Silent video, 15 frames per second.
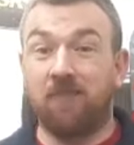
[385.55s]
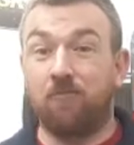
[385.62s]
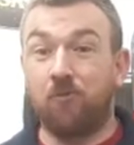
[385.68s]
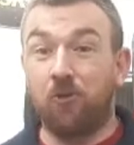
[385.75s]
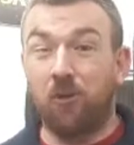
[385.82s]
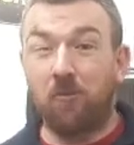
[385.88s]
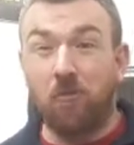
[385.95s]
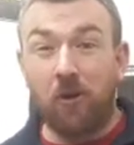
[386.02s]
If
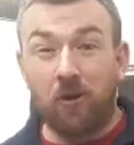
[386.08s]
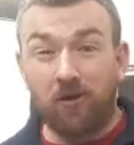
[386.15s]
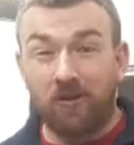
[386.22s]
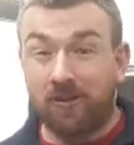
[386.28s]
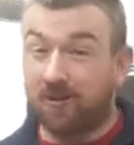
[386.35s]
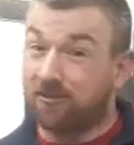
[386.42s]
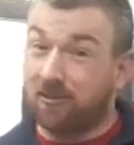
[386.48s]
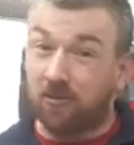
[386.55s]
you're on the
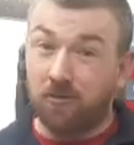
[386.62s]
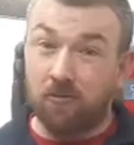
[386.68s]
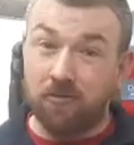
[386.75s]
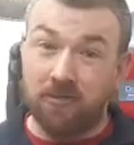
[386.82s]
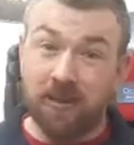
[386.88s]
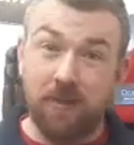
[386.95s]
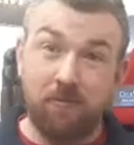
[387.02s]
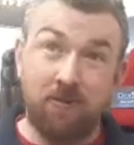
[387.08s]
mountain, there's not
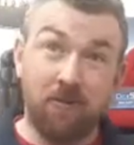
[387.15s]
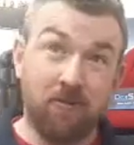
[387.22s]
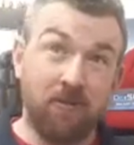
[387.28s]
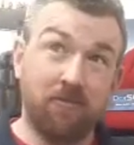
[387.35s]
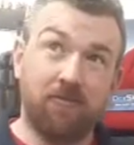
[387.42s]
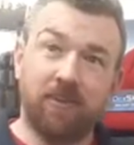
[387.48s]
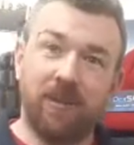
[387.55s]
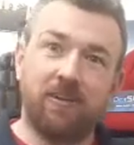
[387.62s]
always time you're
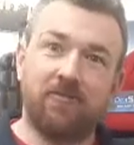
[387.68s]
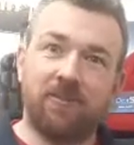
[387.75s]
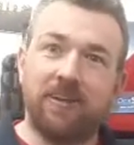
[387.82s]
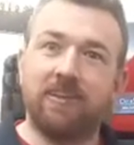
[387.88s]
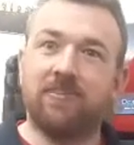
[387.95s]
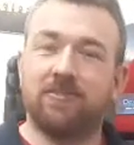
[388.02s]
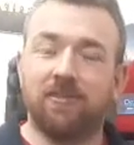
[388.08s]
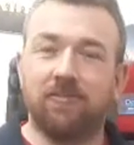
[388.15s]
going to find for
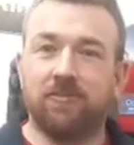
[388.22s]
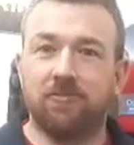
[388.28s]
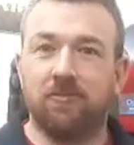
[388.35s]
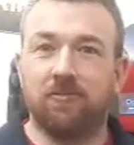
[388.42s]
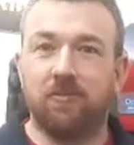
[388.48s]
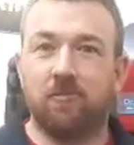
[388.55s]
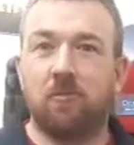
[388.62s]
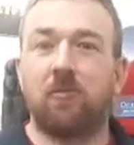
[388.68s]
heat and stuff
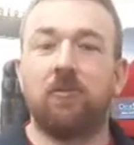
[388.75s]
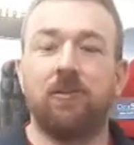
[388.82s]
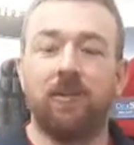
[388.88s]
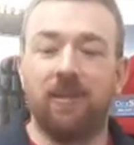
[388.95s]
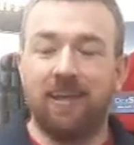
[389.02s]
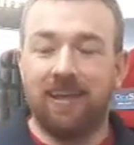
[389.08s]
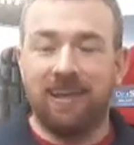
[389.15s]
to burn.